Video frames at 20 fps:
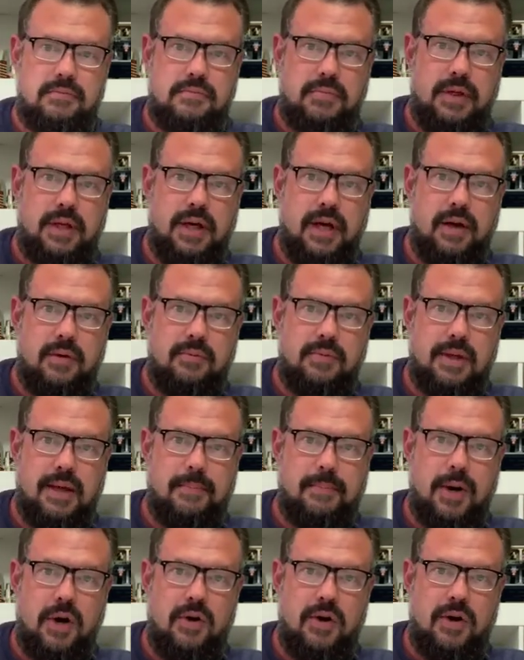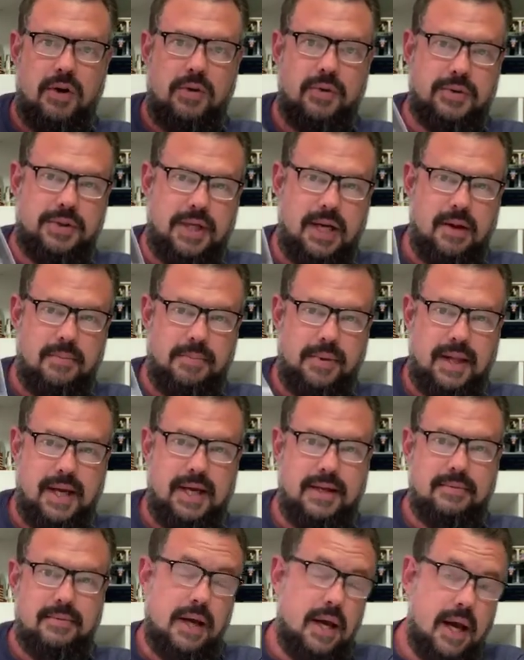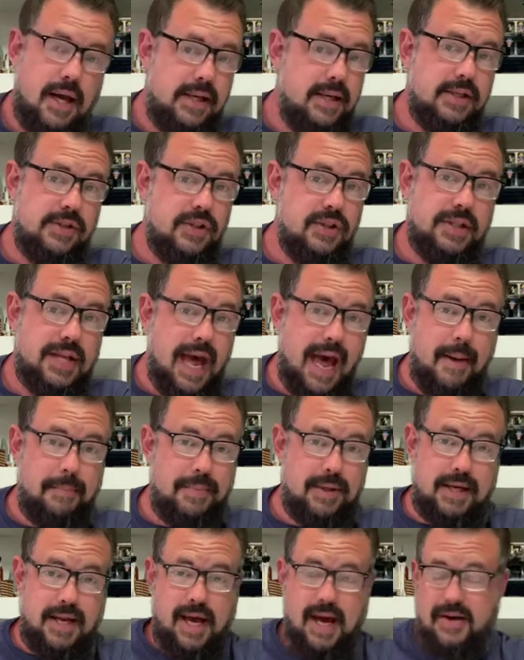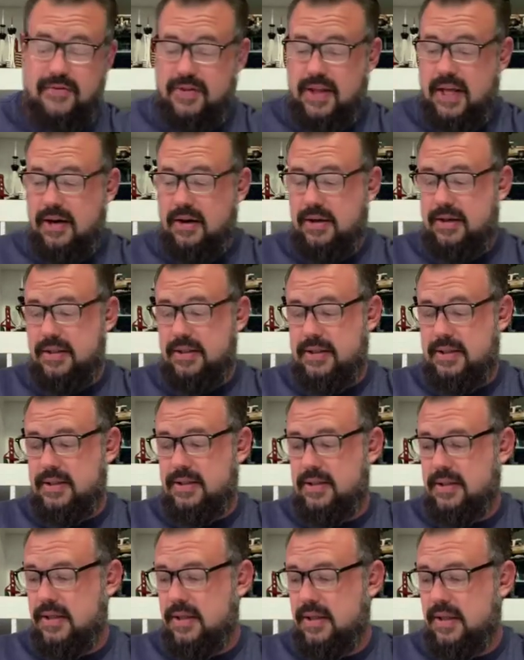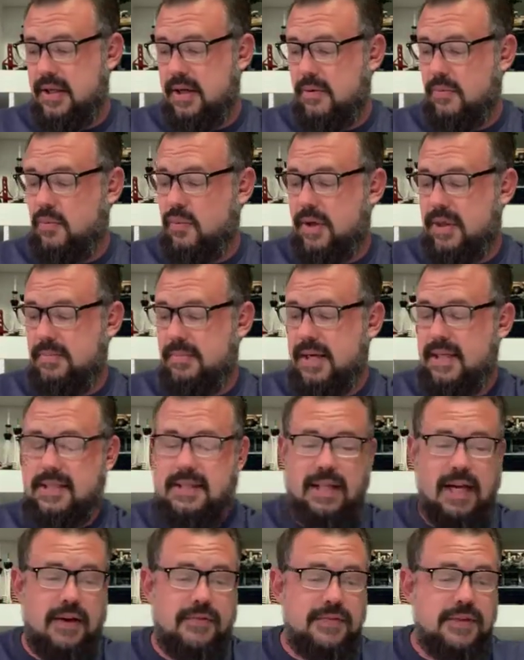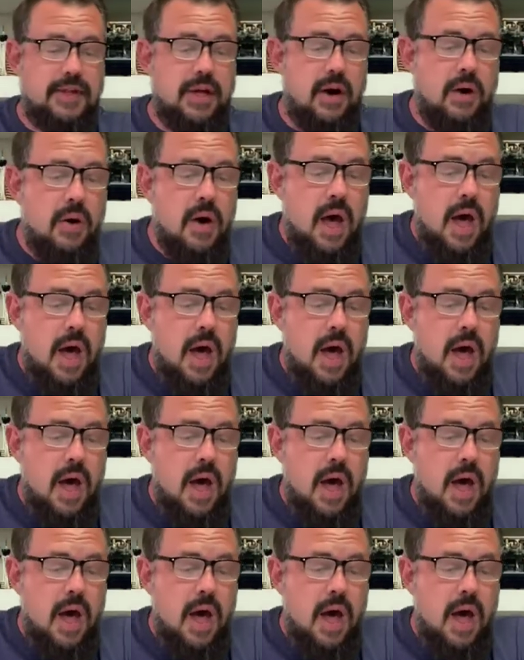the Imperial Hotel plate, I didn't just happen to have that on, with my stuff. So